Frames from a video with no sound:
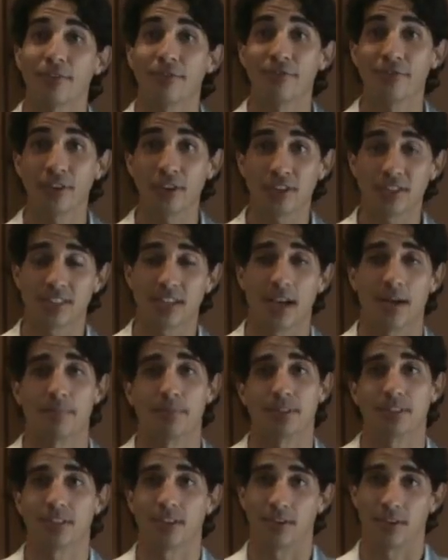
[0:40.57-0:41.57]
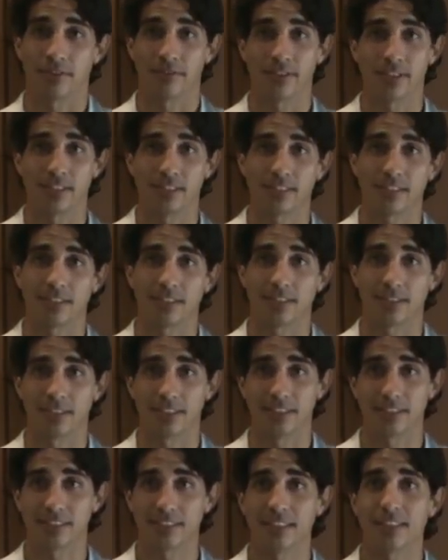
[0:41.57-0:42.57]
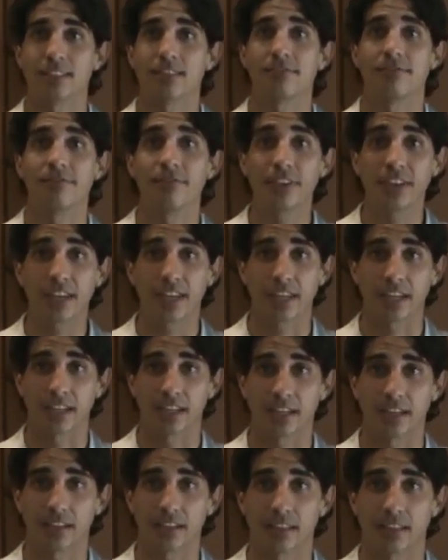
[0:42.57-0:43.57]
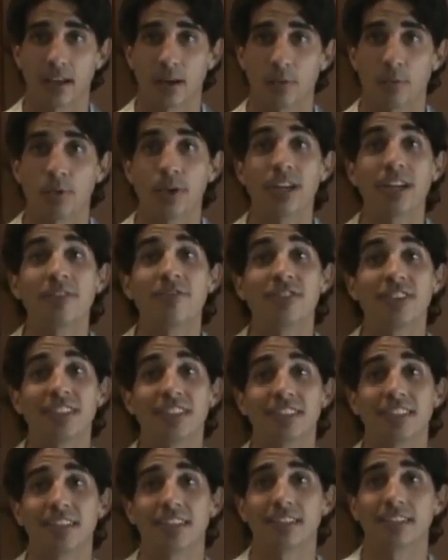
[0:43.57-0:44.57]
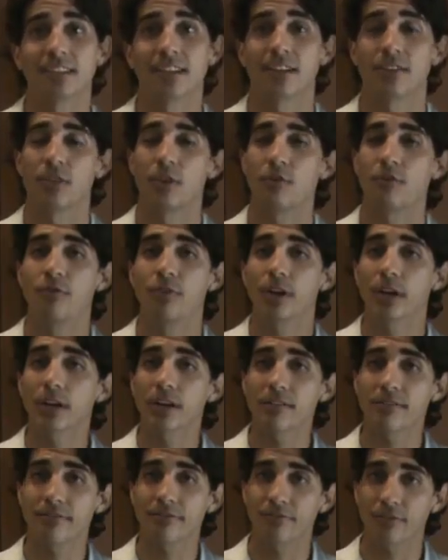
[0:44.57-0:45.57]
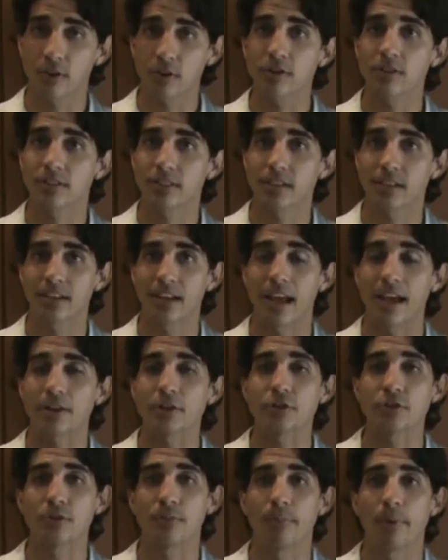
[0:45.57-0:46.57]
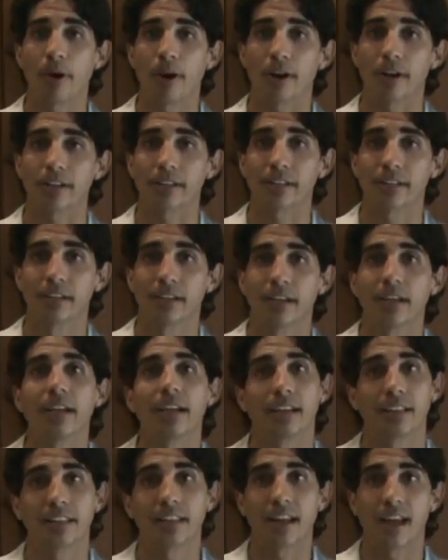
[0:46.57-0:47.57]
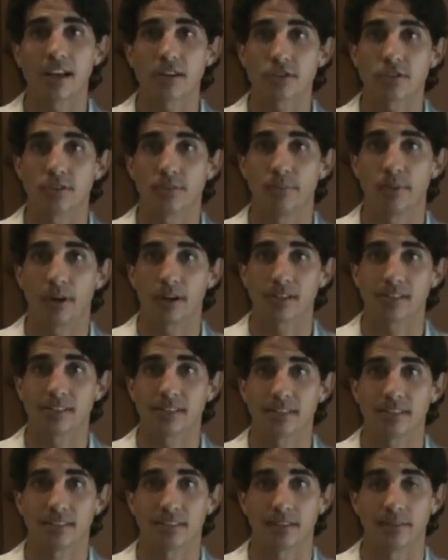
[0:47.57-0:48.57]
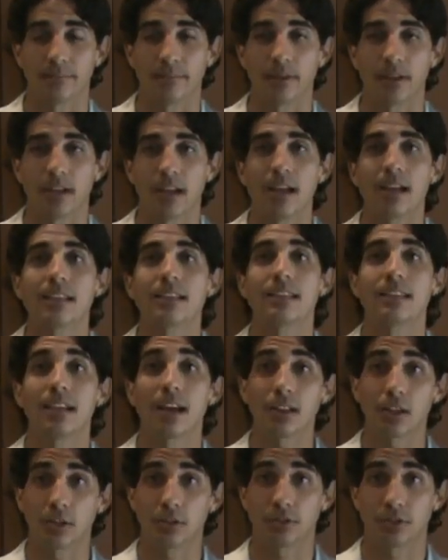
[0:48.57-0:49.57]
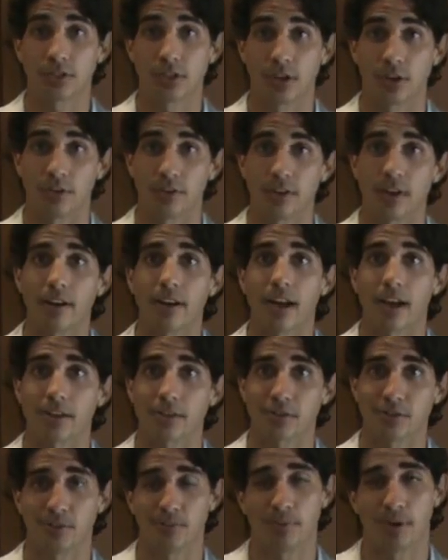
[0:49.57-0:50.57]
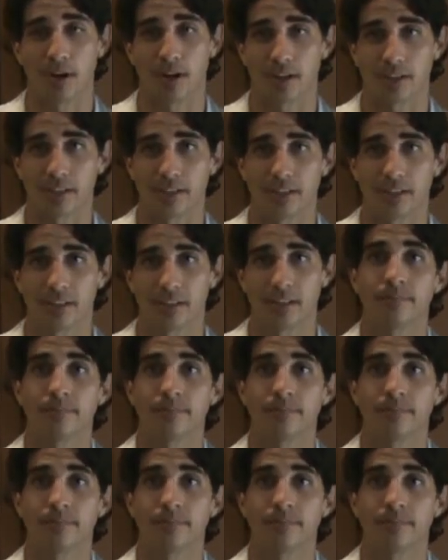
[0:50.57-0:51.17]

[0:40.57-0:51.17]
the first episode of this series, it's fitting that we visit the very first national park in the national park system, Yellowstone National Park.